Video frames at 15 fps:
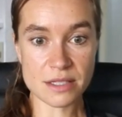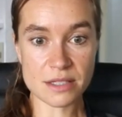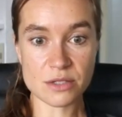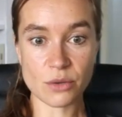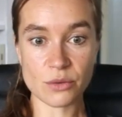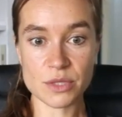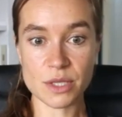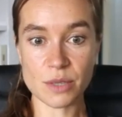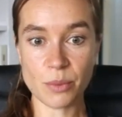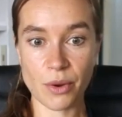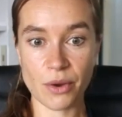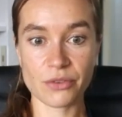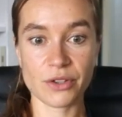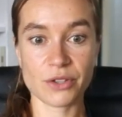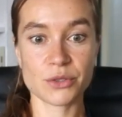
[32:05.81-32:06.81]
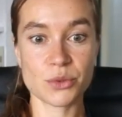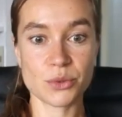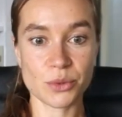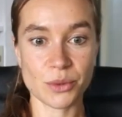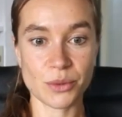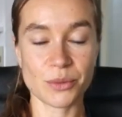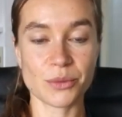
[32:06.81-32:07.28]
It's obviously perfect
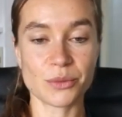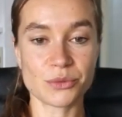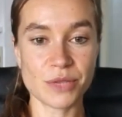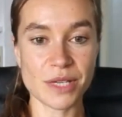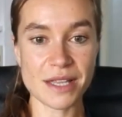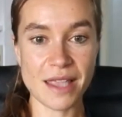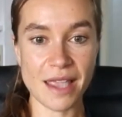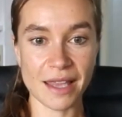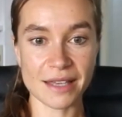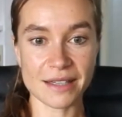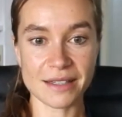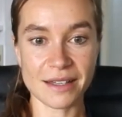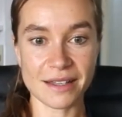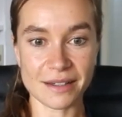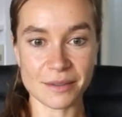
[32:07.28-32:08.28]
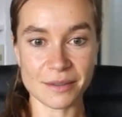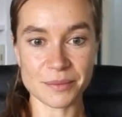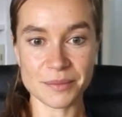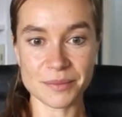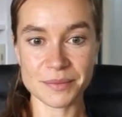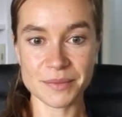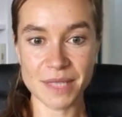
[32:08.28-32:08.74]
to regain
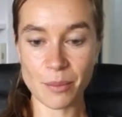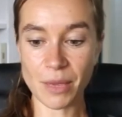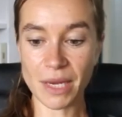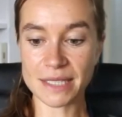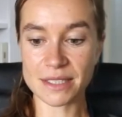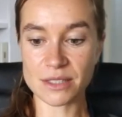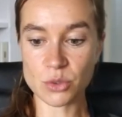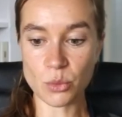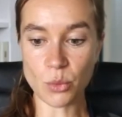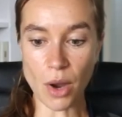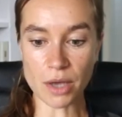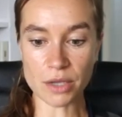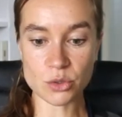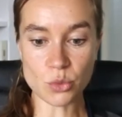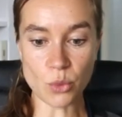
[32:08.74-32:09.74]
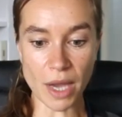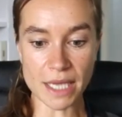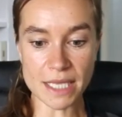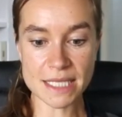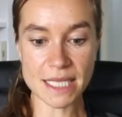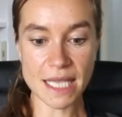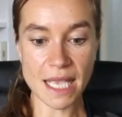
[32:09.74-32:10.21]
the ability to walk
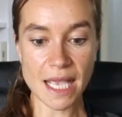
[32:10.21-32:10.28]
twice.